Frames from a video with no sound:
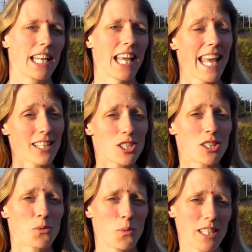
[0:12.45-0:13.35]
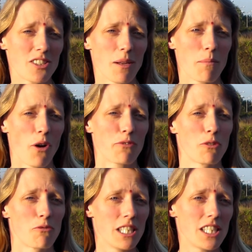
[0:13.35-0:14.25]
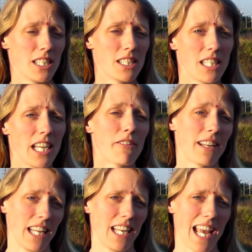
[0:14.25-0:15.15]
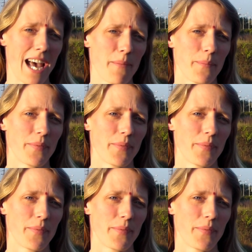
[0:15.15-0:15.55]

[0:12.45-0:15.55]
the ancient wisdom of the rishis here in India.